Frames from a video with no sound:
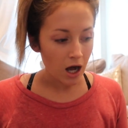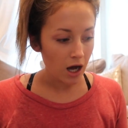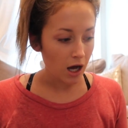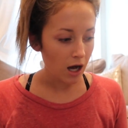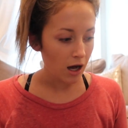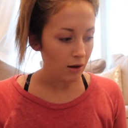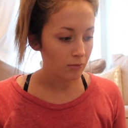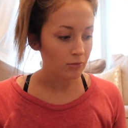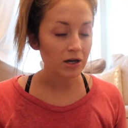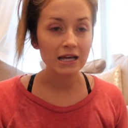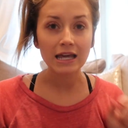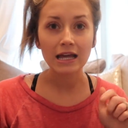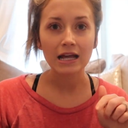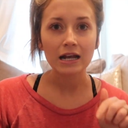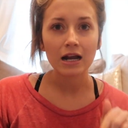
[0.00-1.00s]
Um,
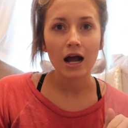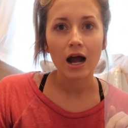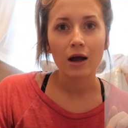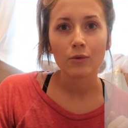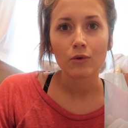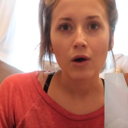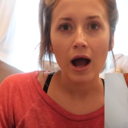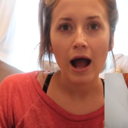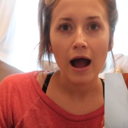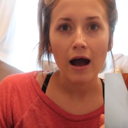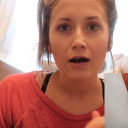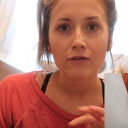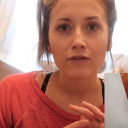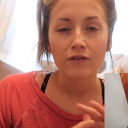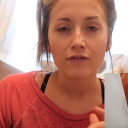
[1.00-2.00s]
again, I will have